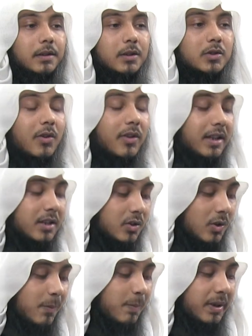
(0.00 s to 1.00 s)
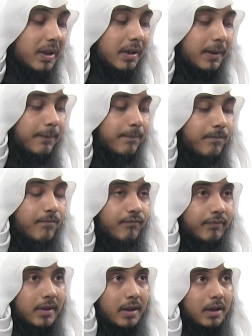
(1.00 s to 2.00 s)
So this topic,
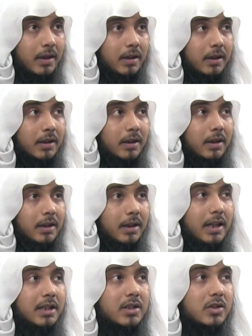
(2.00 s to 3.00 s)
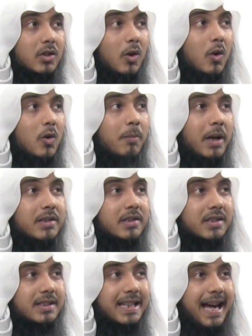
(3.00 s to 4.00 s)
it's so much
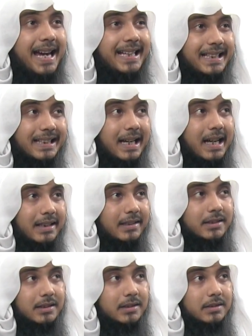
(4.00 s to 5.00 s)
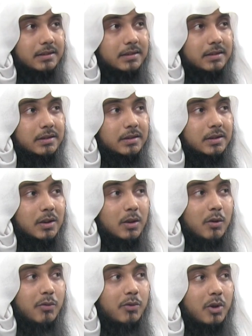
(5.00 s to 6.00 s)
sidelined
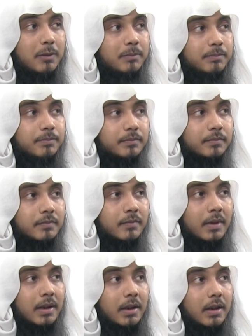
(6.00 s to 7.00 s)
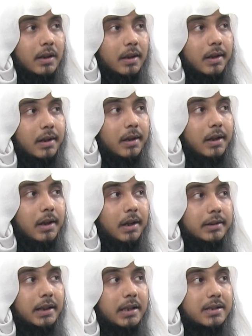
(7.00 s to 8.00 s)
from
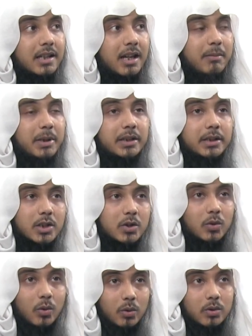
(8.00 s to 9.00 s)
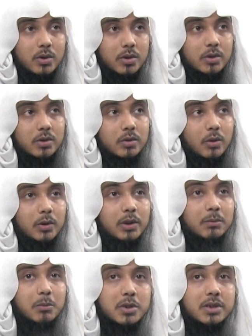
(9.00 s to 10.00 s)
the Islamic discourse or
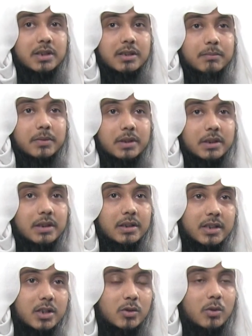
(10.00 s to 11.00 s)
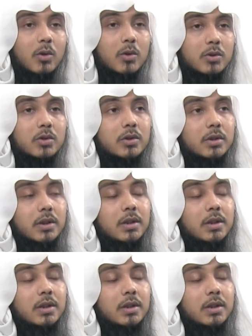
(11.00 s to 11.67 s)
the Muslim discourse.